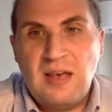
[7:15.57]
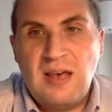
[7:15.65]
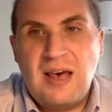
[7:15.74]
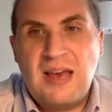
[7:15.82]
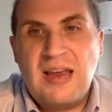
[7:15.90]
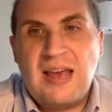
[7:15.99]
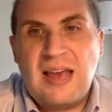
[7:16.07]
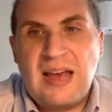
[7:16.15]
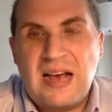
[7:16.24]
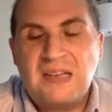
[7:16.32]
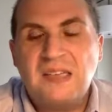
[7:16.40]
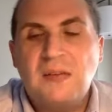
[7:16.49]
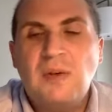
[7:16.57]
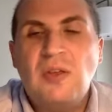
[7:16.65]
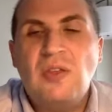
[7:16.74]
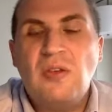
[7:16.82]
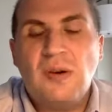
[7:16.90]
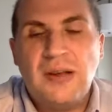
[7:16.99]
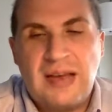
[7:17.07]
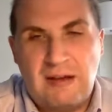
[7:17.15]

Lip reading: And it has to be thought out.